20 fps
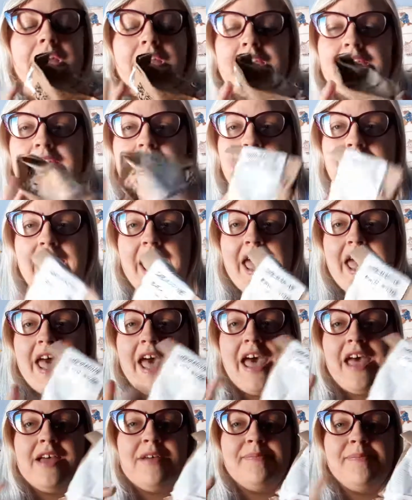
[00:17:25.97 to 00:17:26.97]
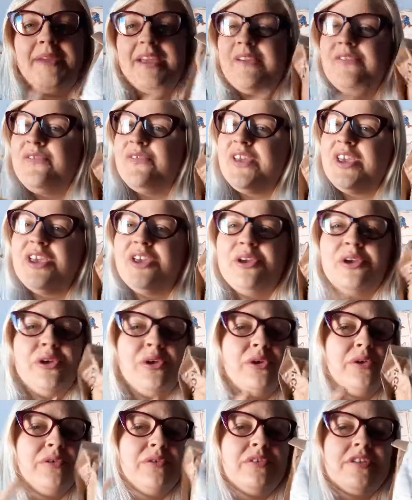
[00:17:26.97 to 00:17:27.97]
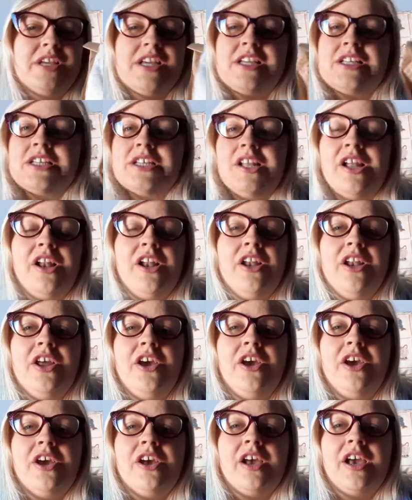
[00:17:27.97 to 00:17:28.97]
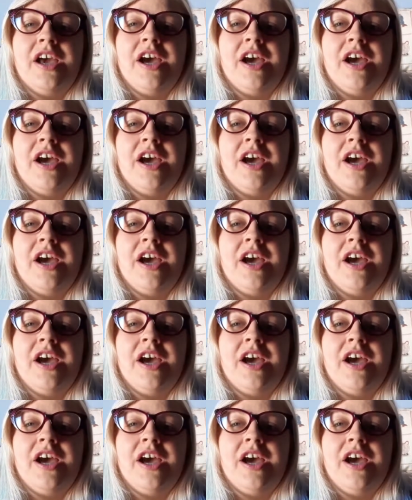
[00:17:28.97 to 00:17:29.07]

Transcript: yeah, if you just look